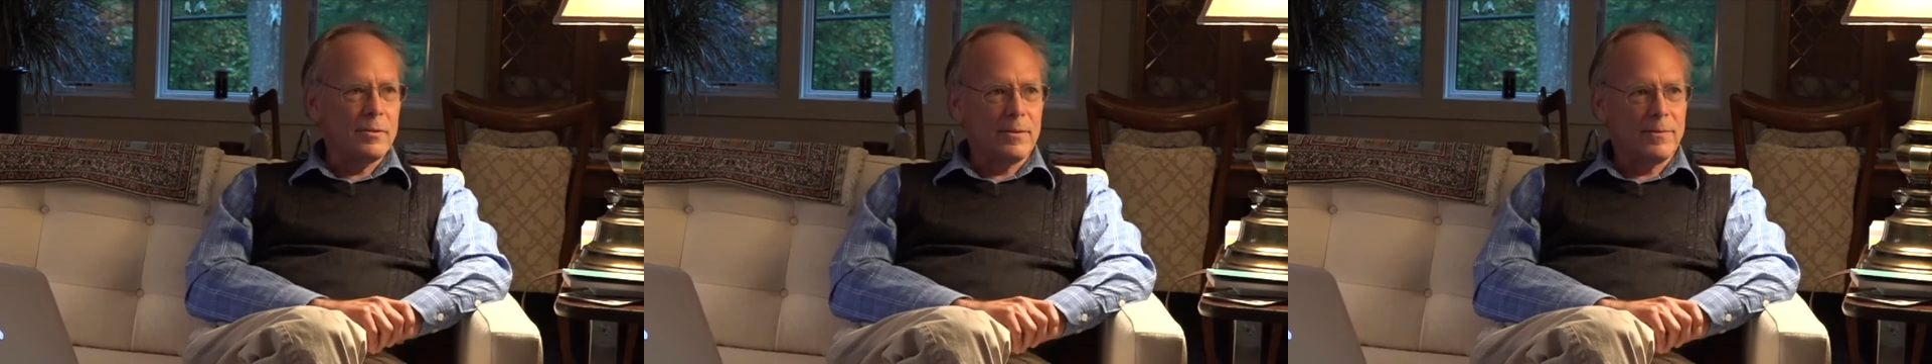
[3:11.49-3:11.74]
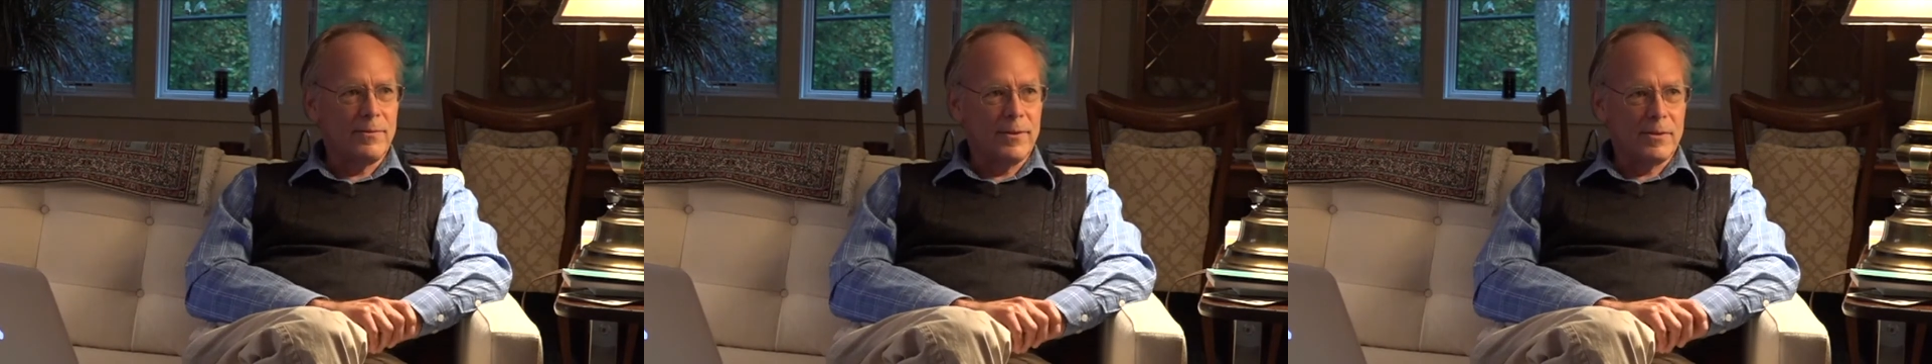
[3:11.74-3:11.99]
of
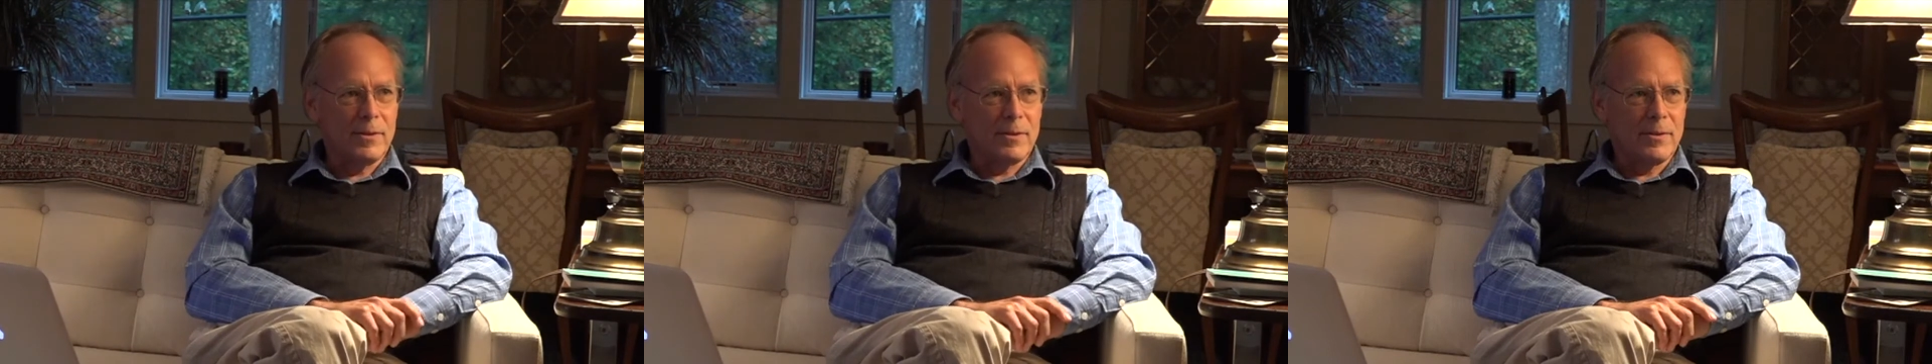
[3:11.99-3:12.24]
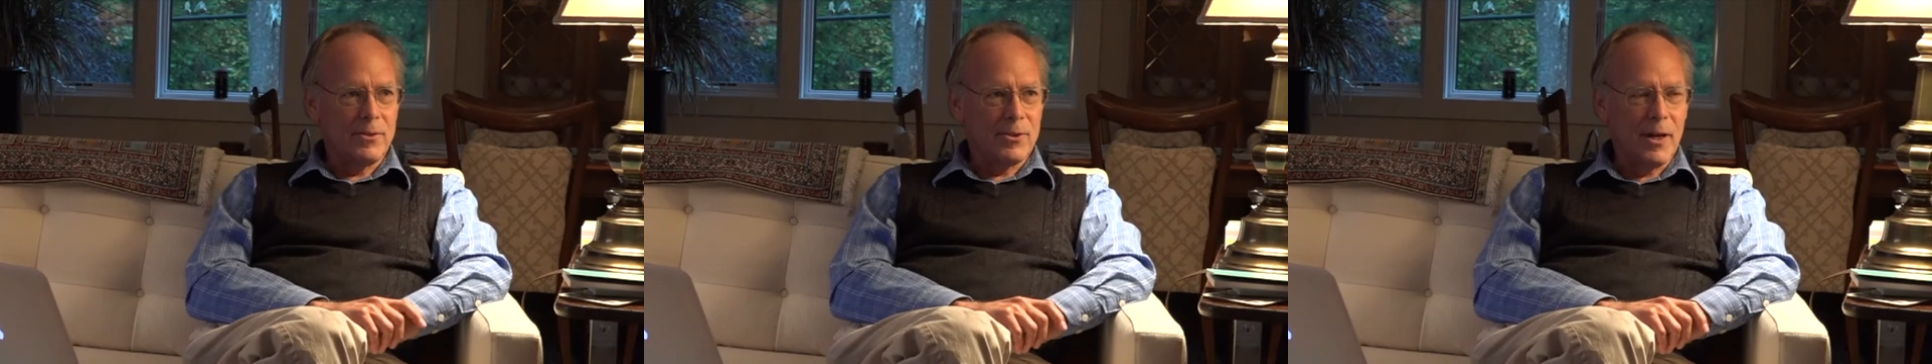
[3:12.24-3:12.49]
physics
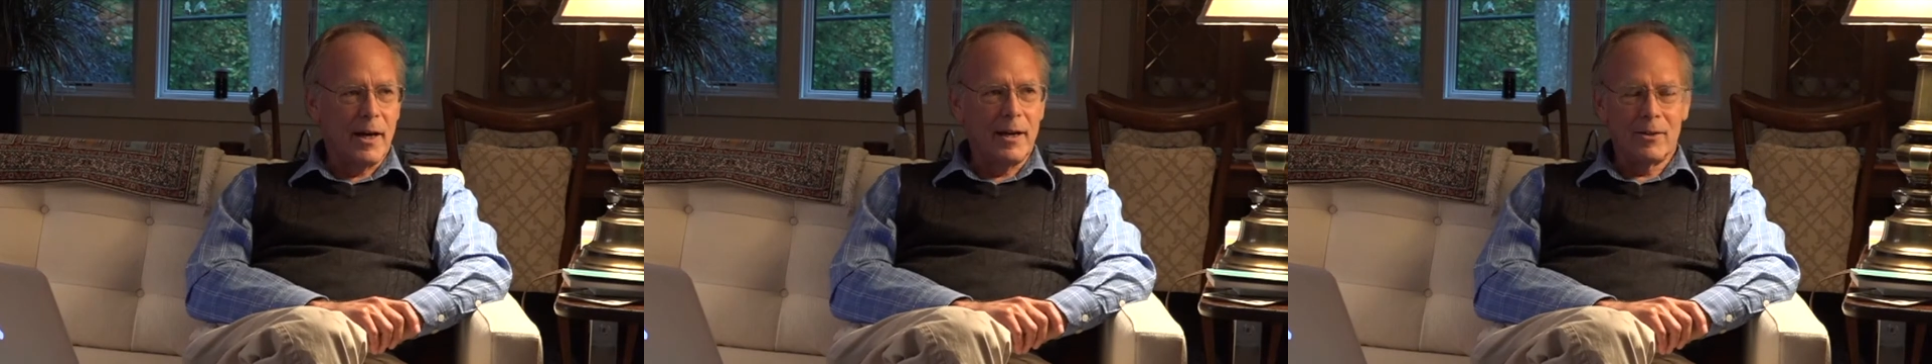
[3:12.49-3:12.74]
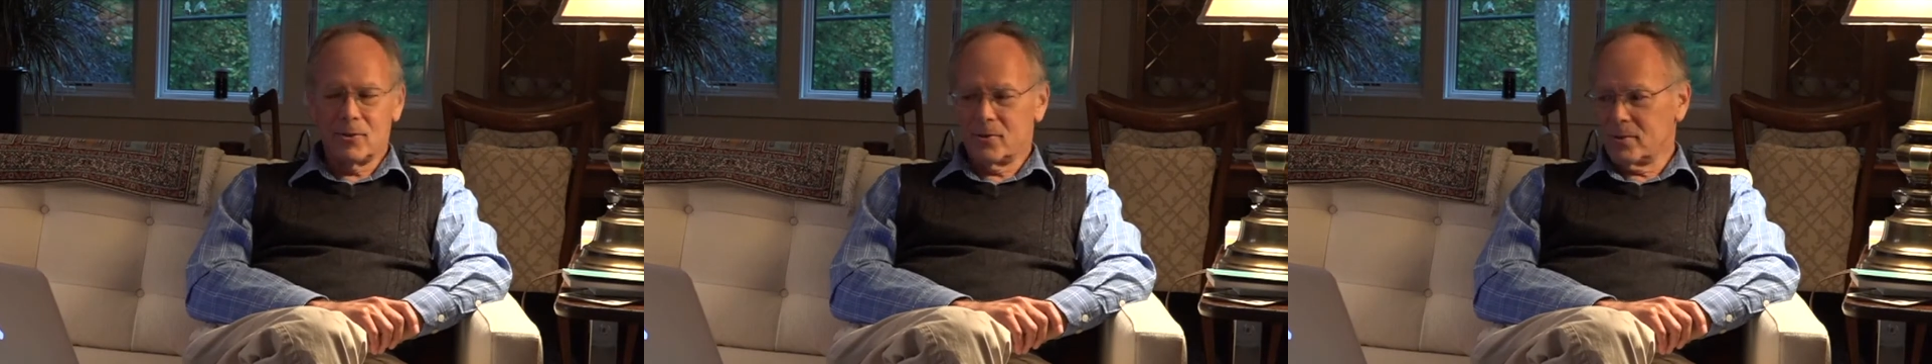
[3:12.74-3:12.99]
and
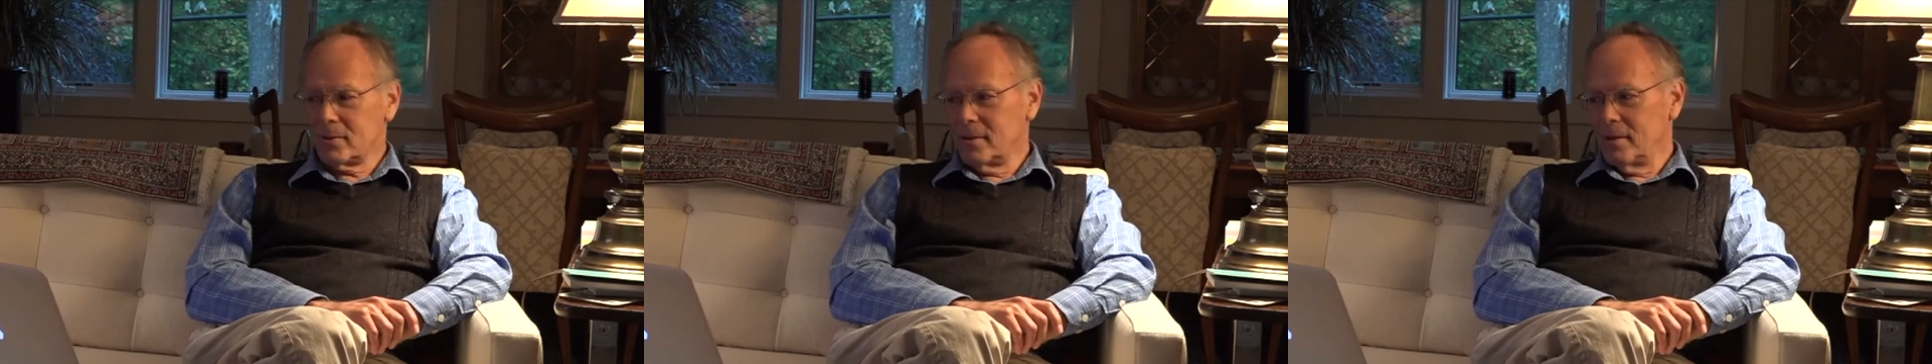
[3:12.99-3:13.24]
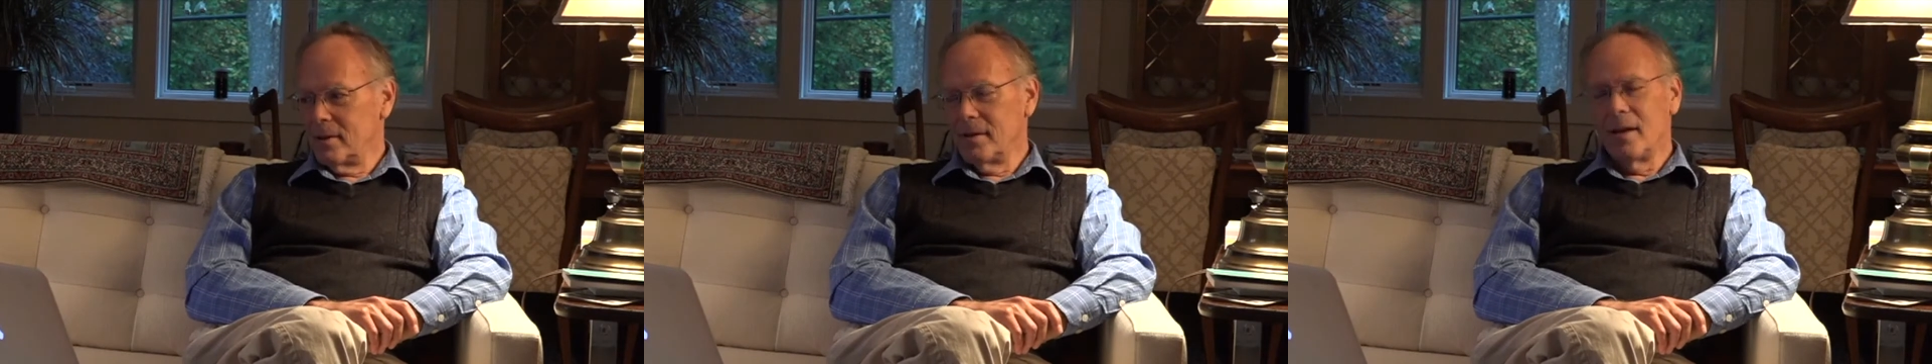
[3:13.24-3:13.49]
science,
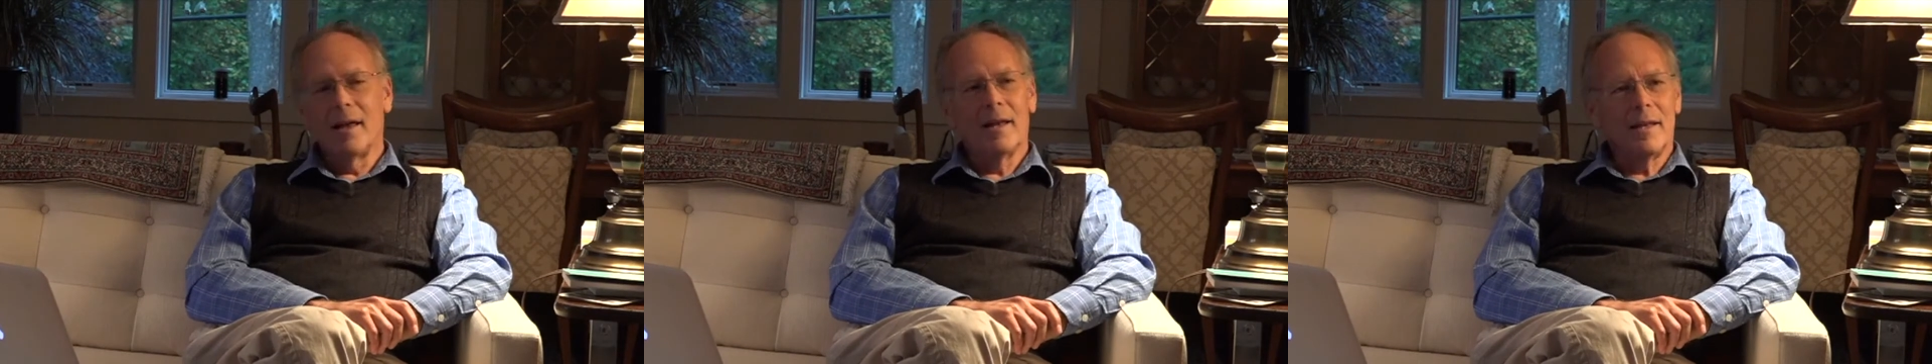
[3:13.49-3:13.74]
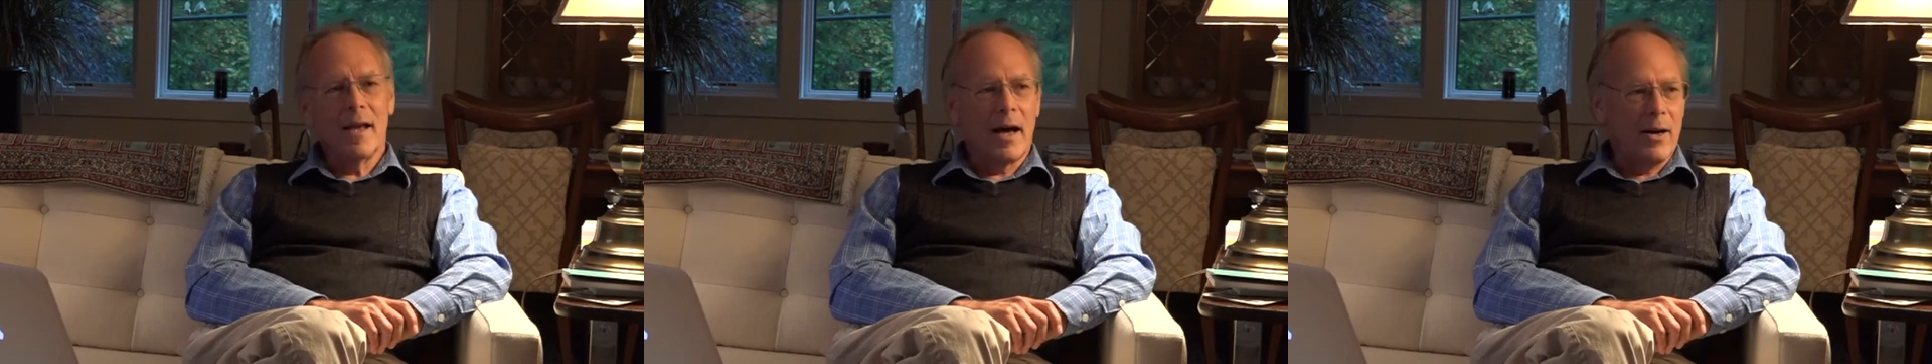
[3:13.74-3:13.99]

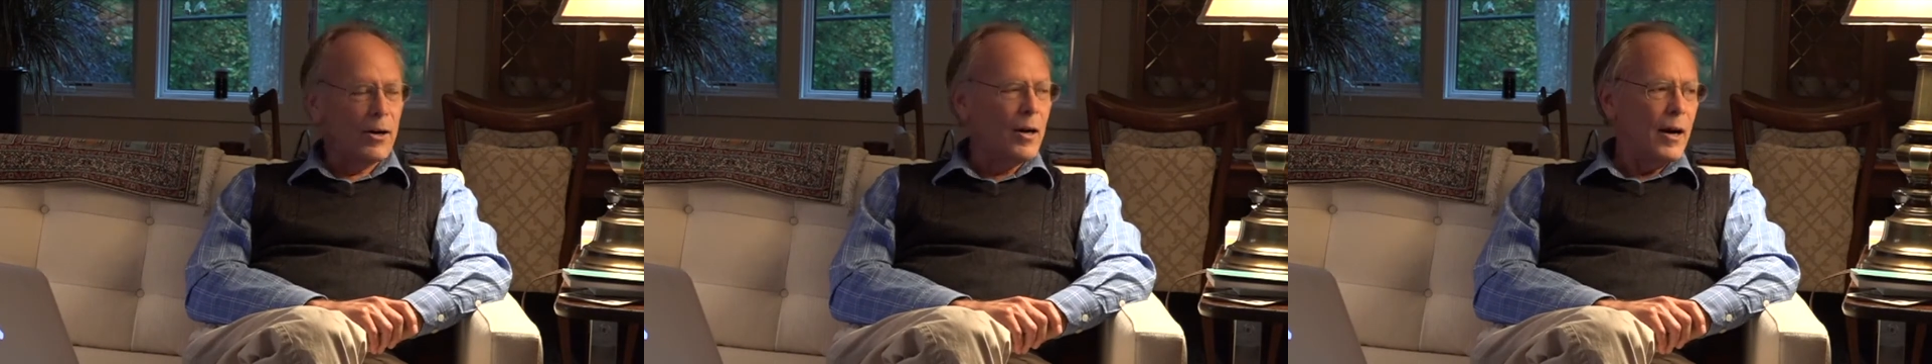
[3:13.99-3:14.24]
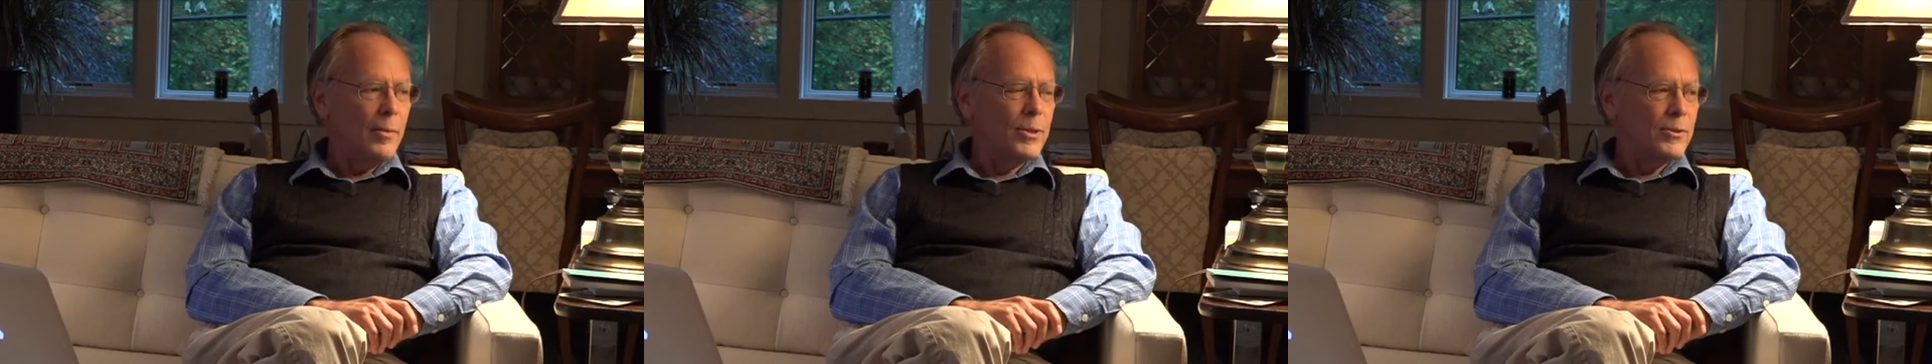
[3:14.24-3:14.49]
not our
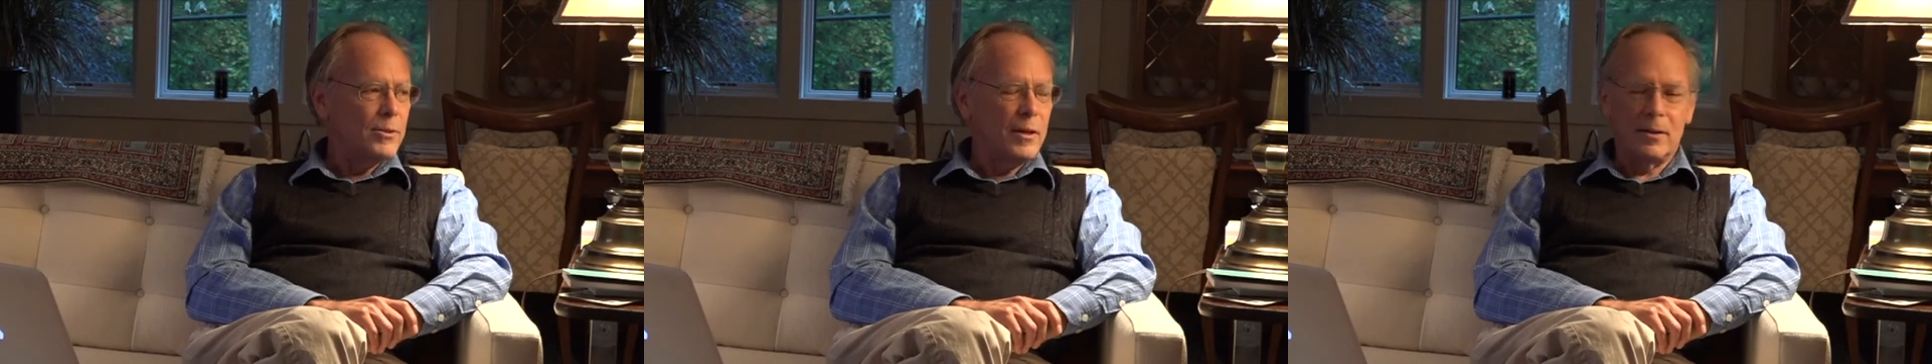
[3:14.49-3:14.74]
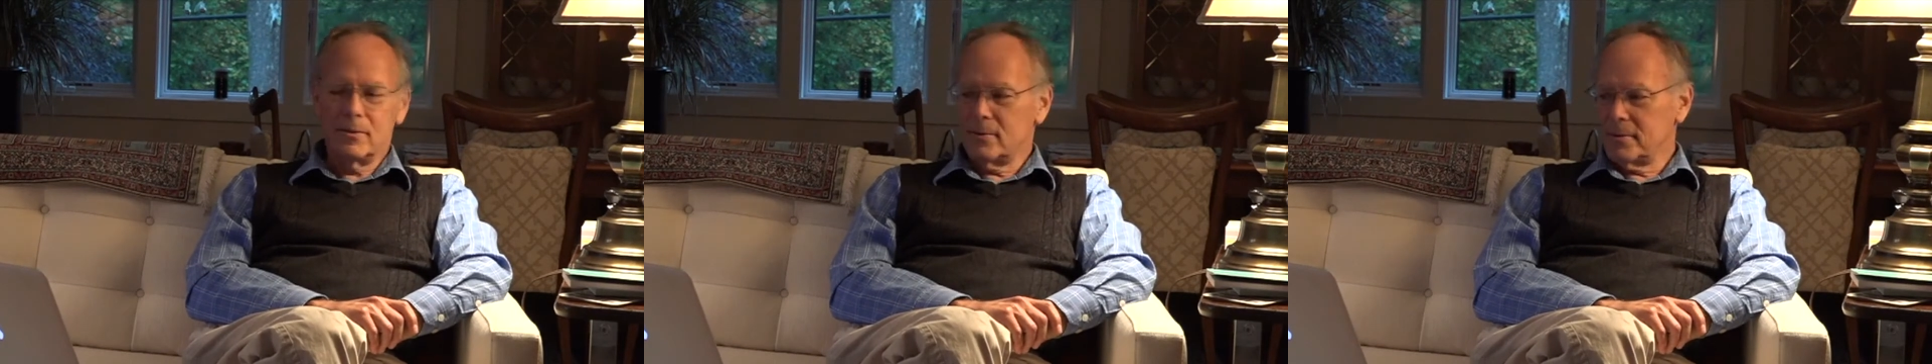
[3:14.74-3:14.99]
common
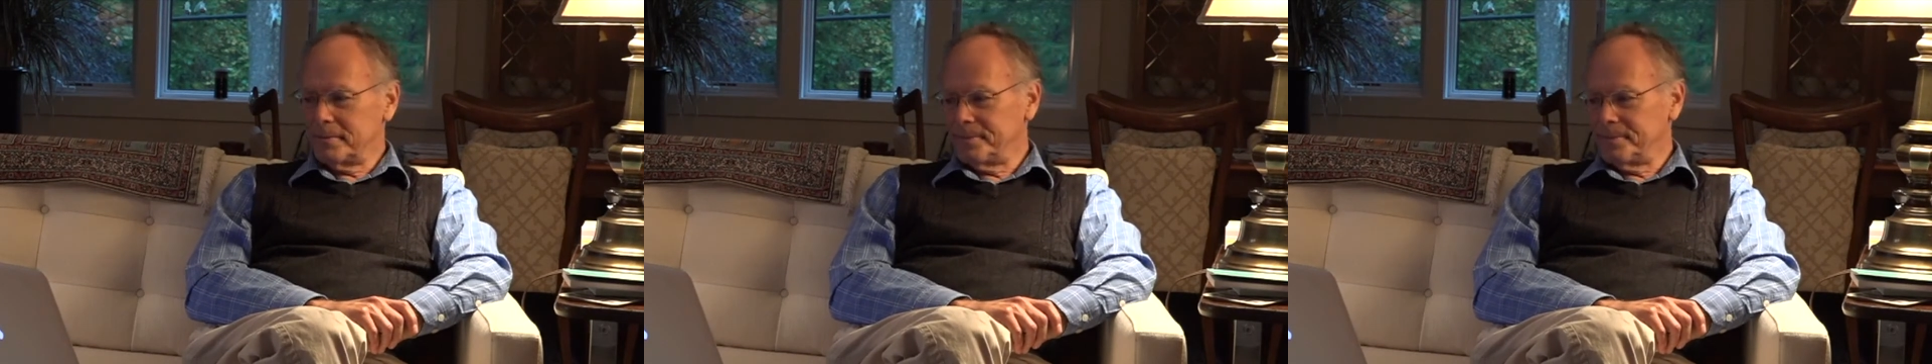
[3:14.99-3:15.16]
sense.